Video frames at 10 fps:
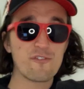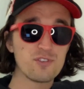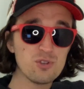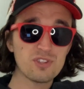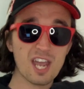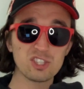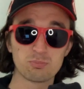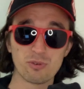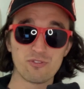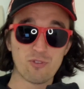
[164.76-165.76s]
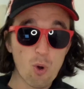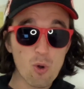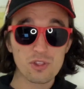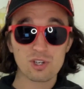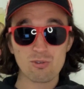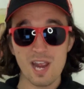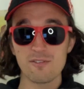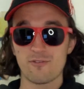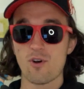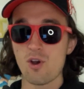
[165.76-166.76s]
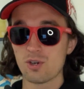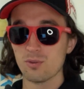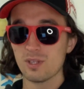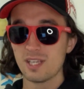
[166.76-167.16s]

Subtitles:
few days before the grand final.